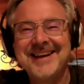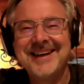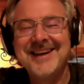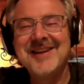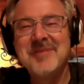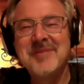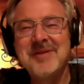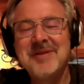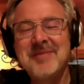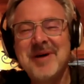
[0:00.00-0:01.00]
And then
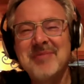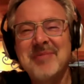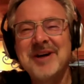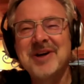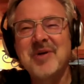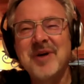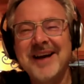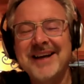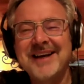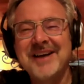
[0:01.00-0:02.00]
the mountain biker one,
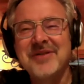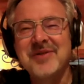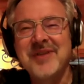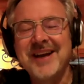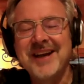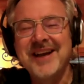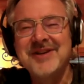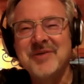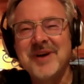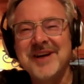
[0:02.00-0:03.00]
I kind of threw that in. I
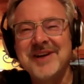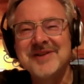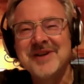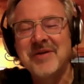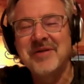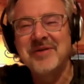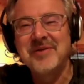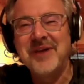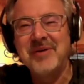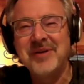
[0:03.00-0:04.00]
took one of yours out and threw
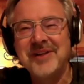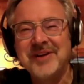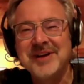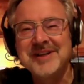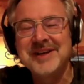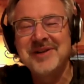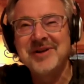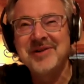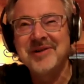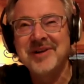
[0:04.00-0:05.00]
that one in there because I know
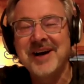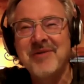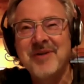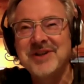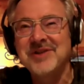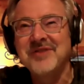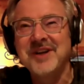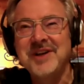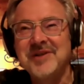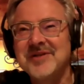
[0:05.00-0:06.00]
I watch your
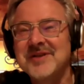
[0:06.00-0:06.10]
videos,